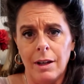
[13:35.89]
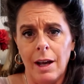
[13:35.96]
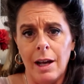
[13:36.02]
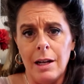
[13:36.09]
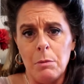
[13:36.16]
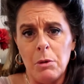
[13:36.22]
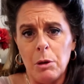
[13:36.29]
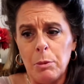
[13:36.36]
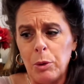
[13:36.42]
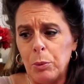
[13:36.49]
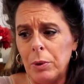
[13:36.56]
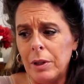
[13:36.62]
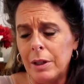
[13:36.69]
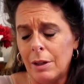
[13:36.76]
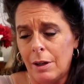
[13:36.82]
And I'm going to be
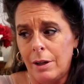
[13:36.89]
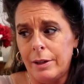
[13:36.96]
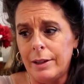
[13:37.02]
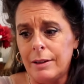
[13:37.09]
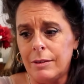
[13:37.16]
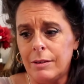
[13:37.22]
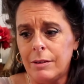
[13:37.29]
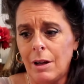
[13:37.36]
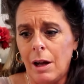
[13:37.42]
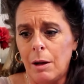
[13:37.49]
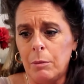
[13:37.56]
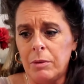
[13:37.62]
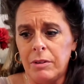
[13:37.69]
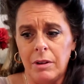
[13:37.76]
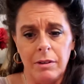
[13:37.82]
really honest,
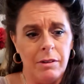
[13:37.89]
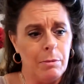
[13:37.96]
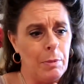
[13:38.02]
since